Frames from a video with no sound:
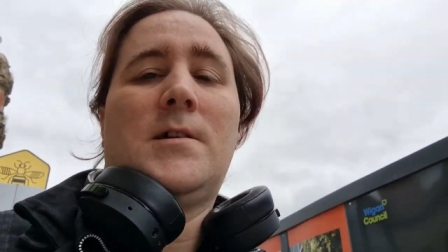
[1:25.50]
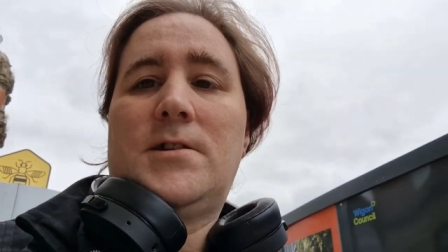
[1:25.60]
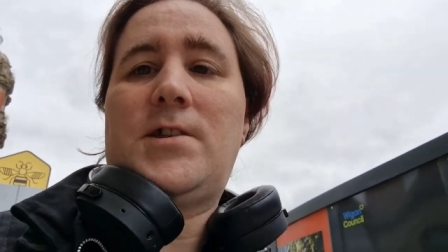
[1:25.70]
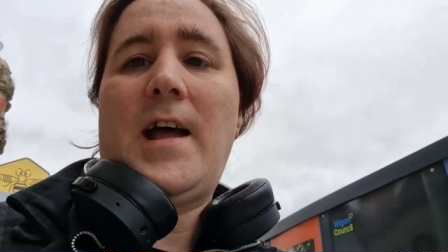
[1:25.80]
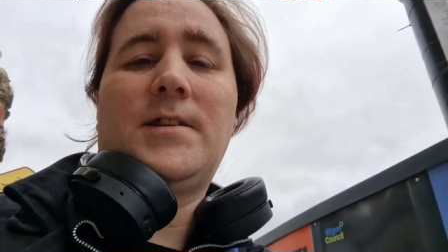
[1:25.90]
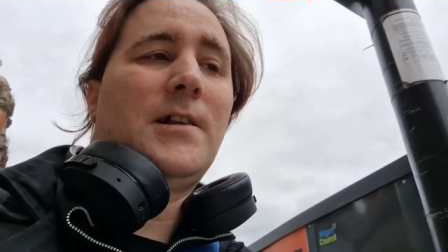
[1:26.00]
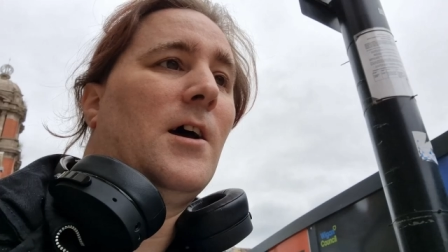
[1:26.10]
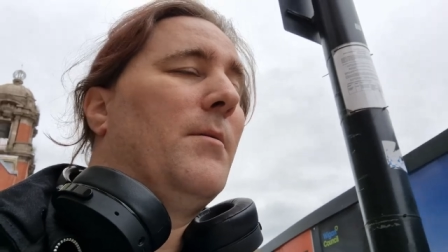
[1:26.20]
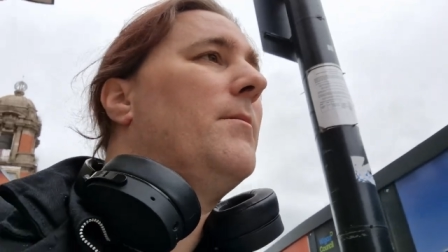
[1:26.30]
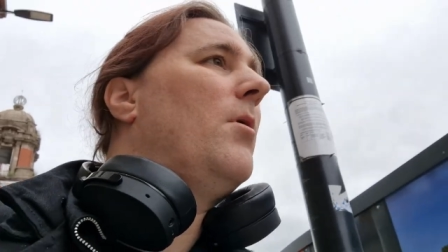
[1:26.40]
stand a
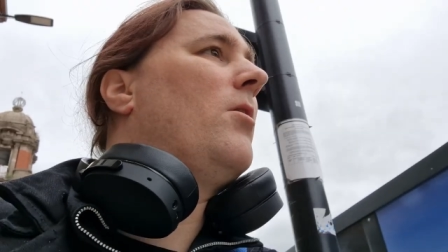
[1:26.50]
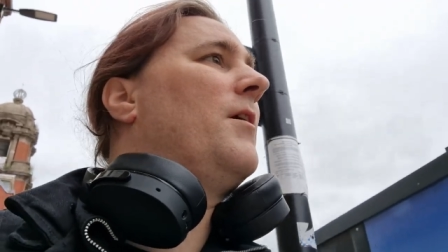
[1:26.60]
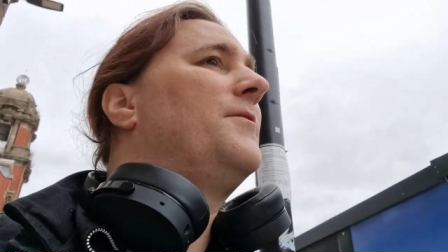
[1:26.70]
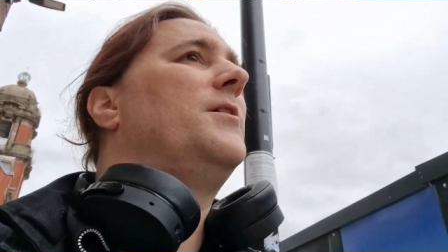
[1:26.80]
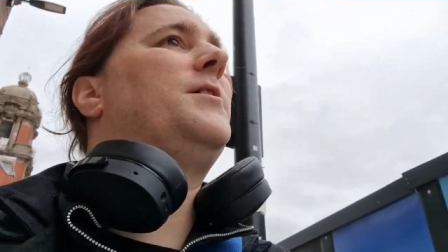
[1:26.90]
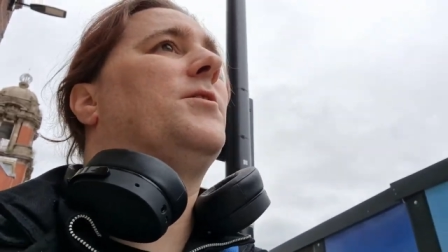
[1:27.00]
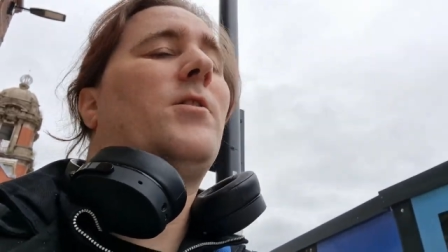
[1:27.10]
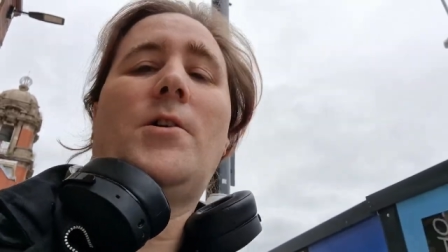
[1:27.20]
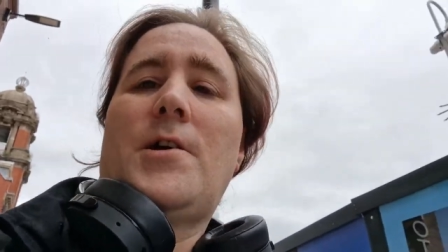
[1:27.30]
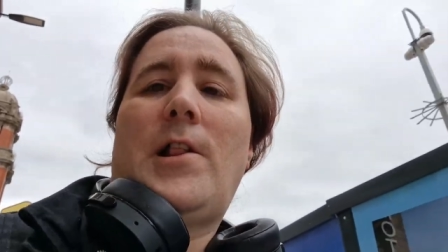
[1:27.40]
little bit more after they've
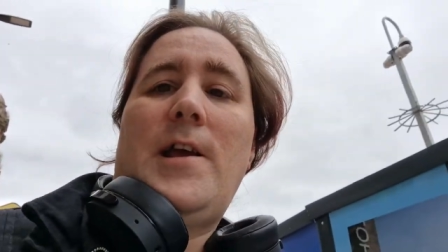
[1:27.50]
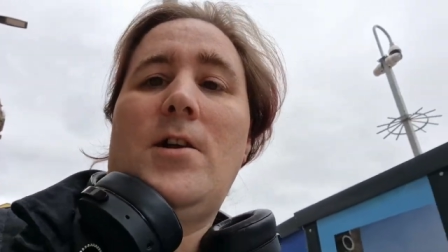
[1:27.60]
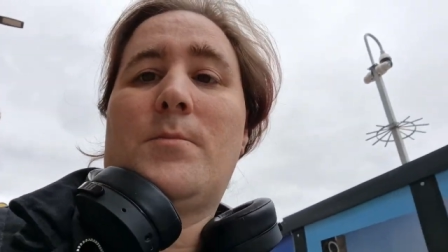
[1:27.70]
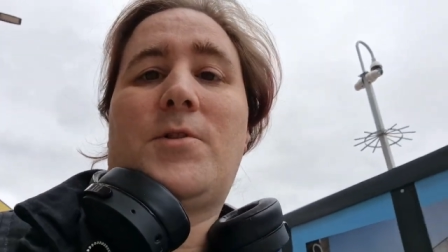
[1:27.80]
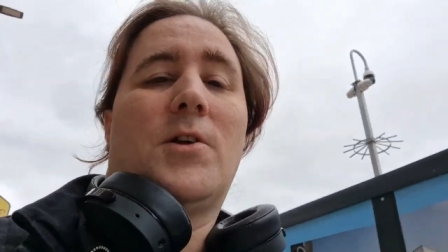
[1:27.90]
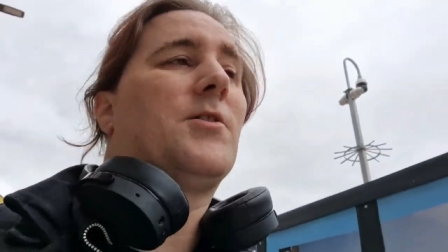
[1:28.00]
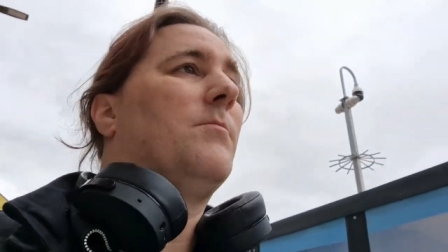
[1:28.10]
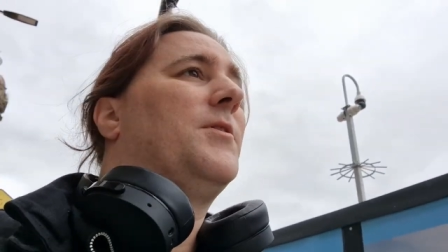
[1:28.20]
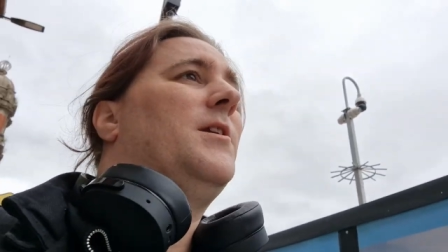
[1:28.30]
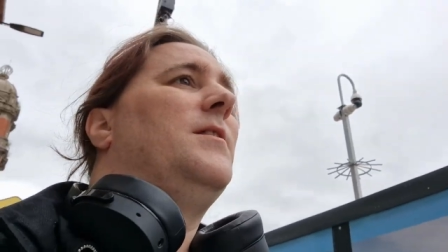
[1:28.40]
done all the cleanups or
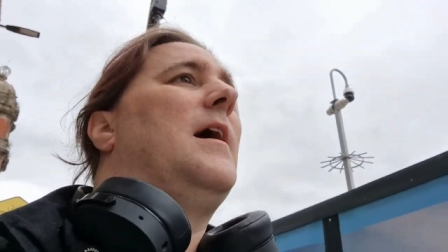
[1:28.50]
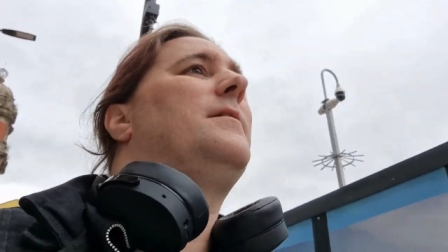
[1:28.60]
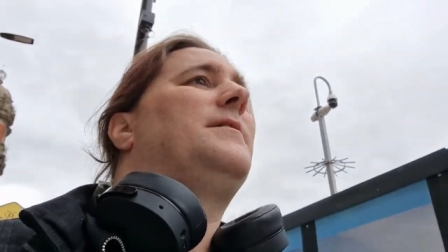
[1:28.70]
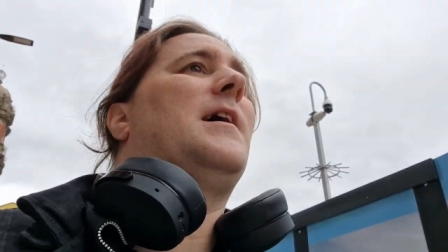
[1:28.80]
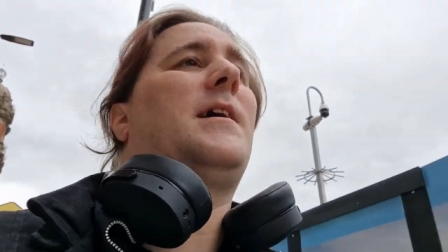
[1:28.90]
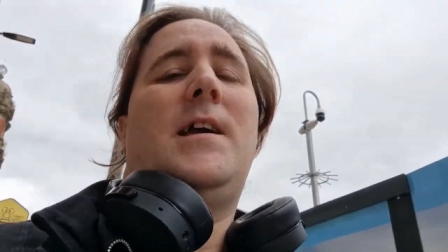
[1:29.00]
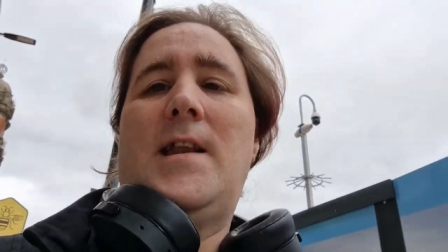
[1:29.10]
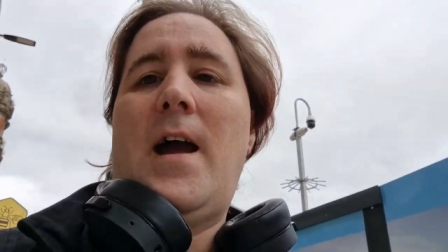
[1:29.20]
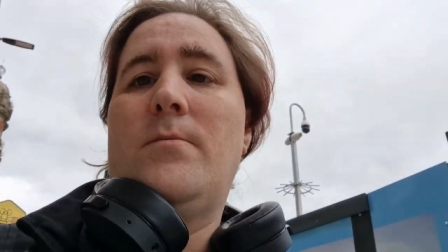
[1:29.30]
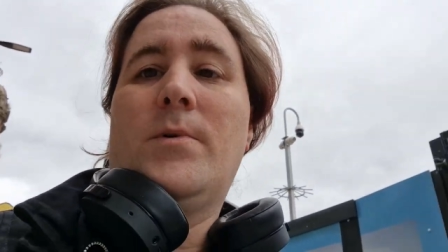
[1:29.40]
something and then take it
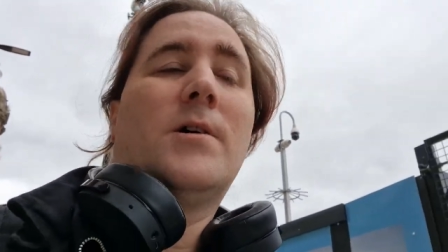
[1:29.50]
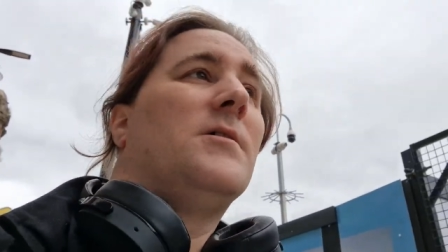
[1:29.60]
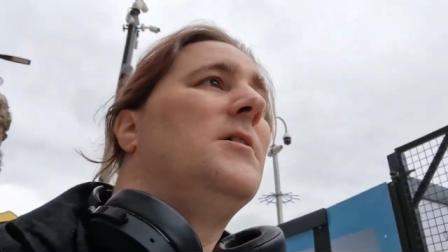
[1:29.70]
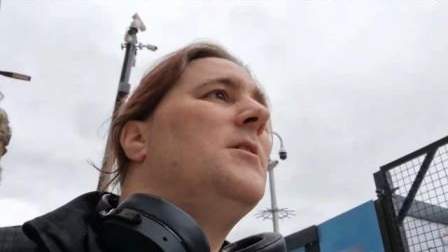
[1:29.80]
down but